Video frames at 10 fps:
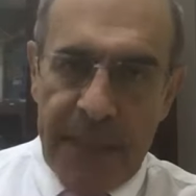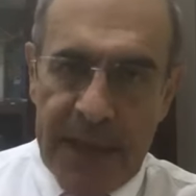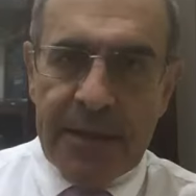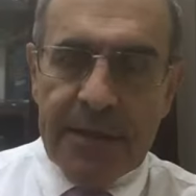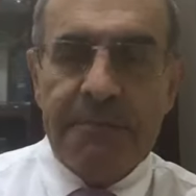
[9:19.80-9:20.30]

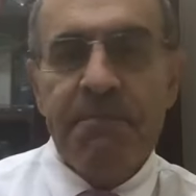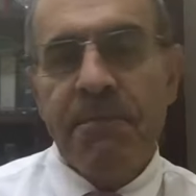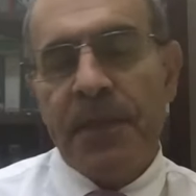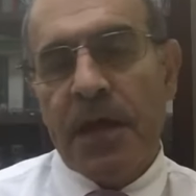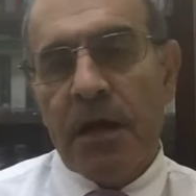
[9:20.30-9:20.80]
in
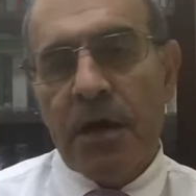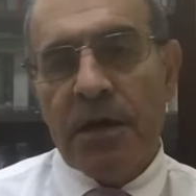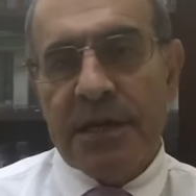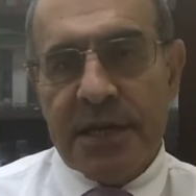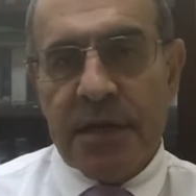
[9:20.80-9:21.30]

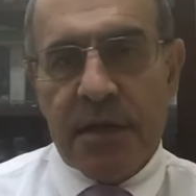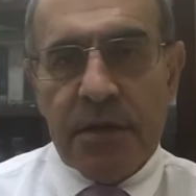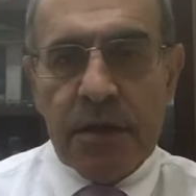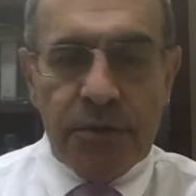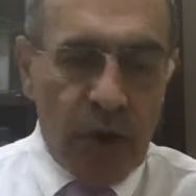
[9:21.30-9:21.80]

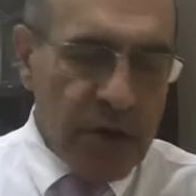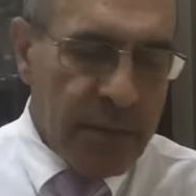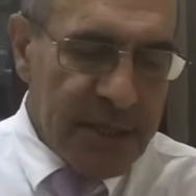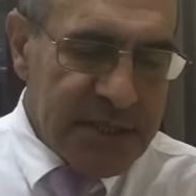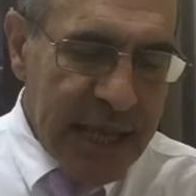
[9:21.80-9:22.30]
legal
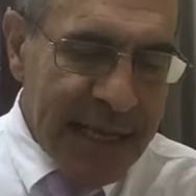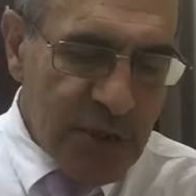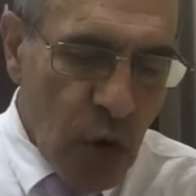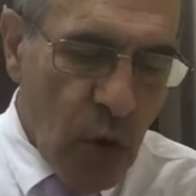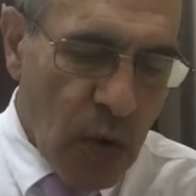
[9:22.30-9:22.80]
documents
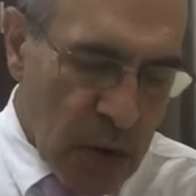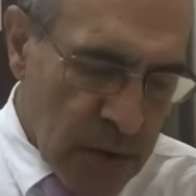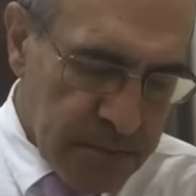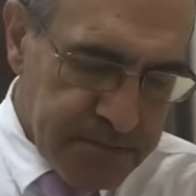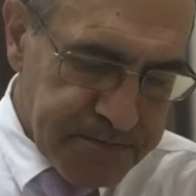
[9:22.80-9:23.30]
at all.